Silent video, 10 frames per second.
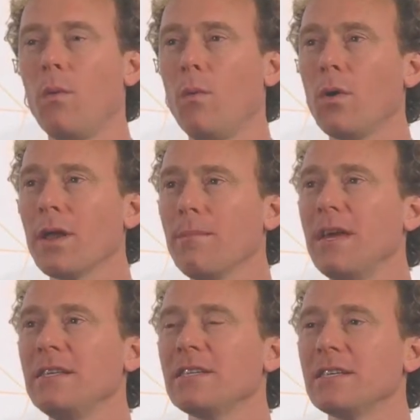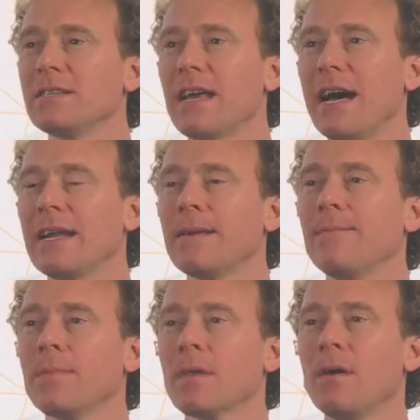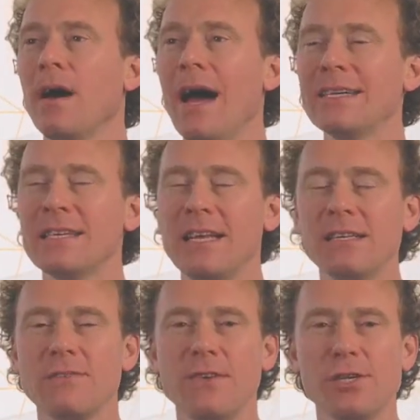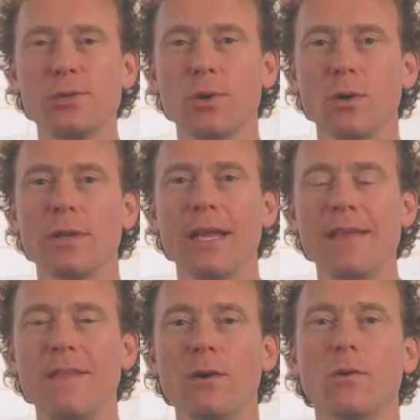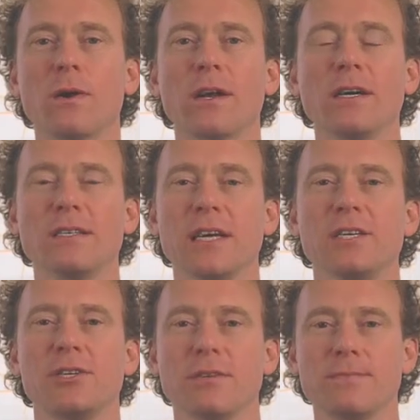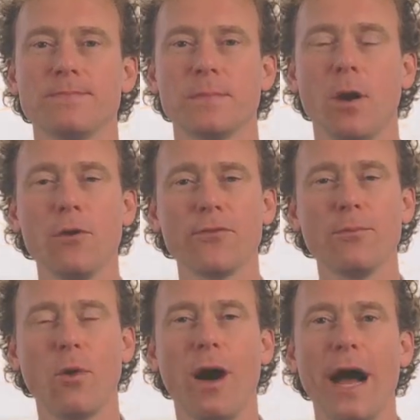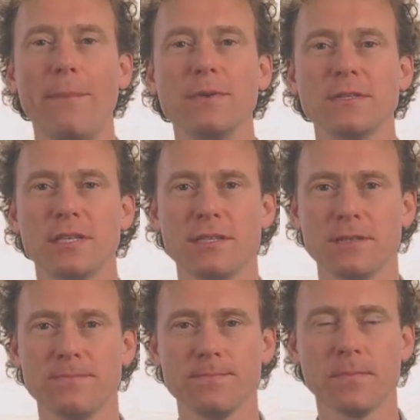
What it means is that as an individual in the organization, often what happens is